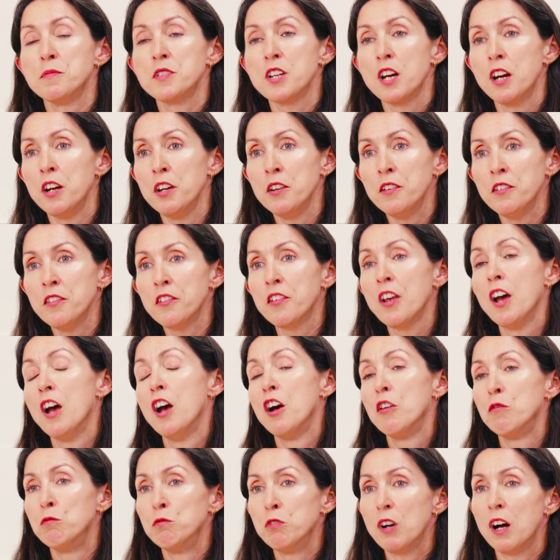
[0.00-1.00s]
tones,
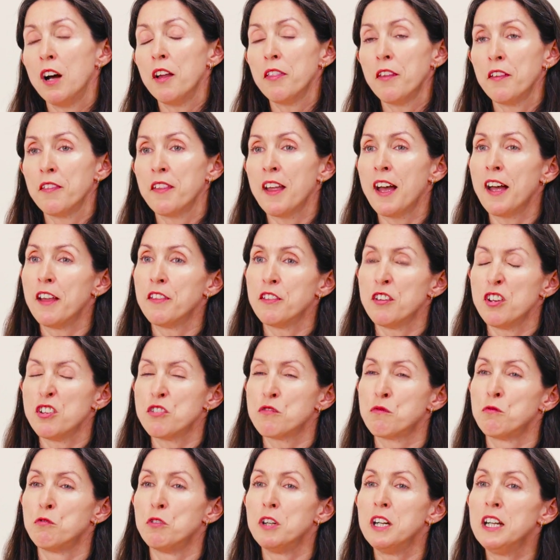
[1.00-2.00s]
rather than those
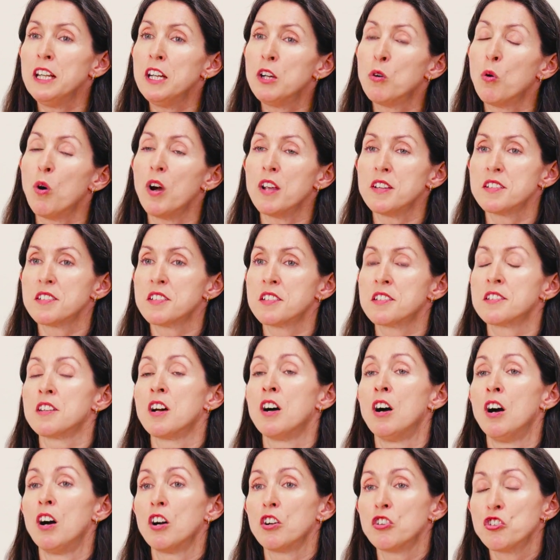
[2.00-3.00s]
really quite
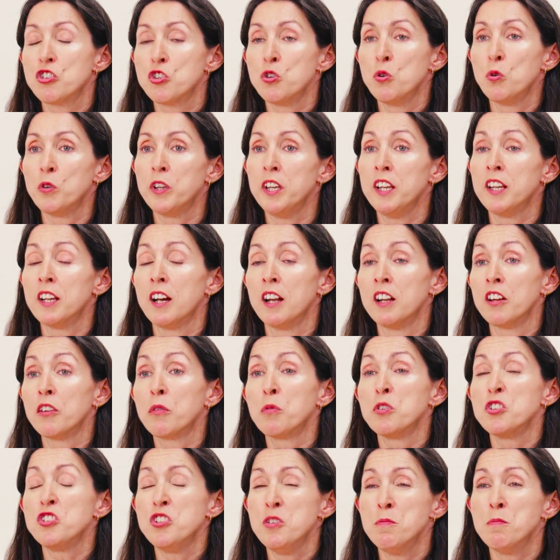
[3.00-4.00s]
stark, chalky colors,
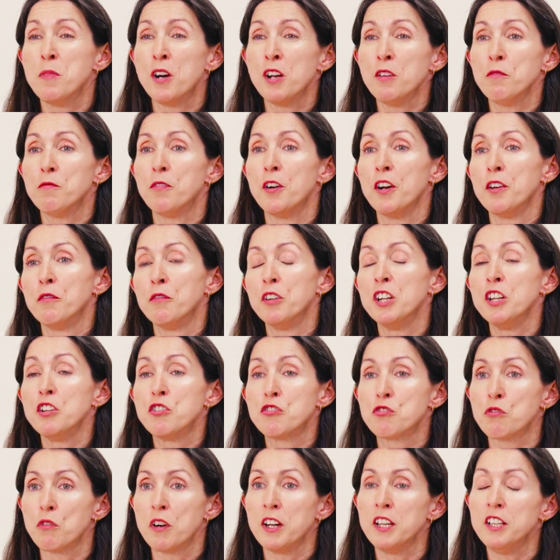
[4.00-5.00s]
which you might find really
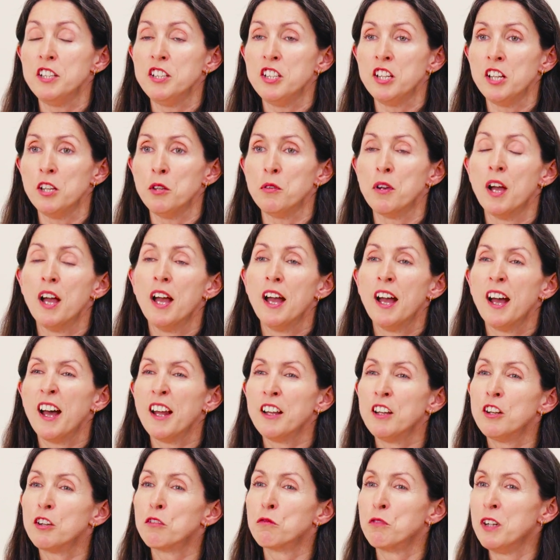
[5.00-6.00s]
drain you and
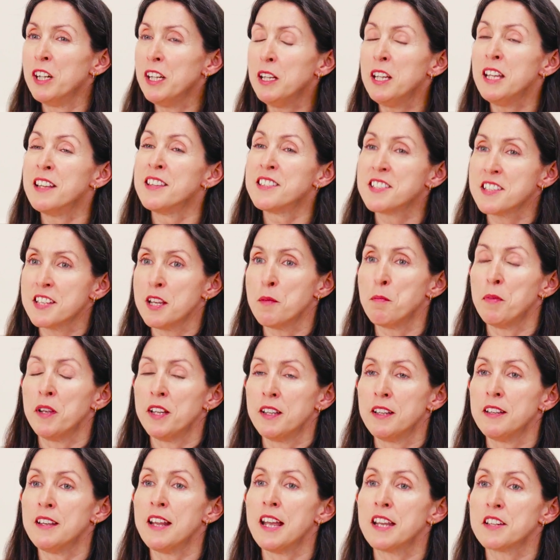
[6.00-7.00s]
look really insipid
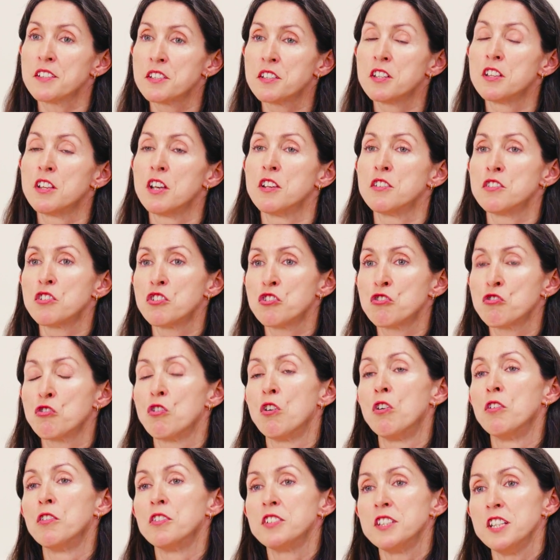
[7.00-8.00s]
next to those
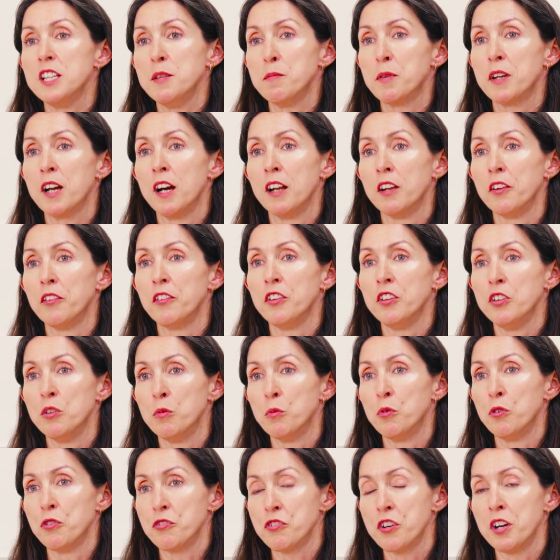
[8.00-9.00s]
strong, deep colors in your
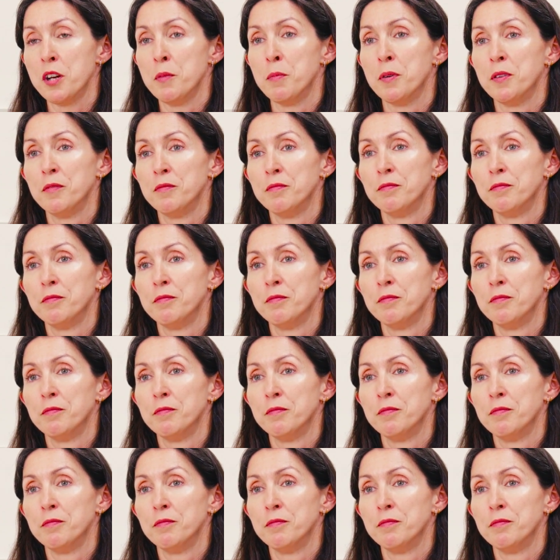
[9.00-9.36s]
wardrobe.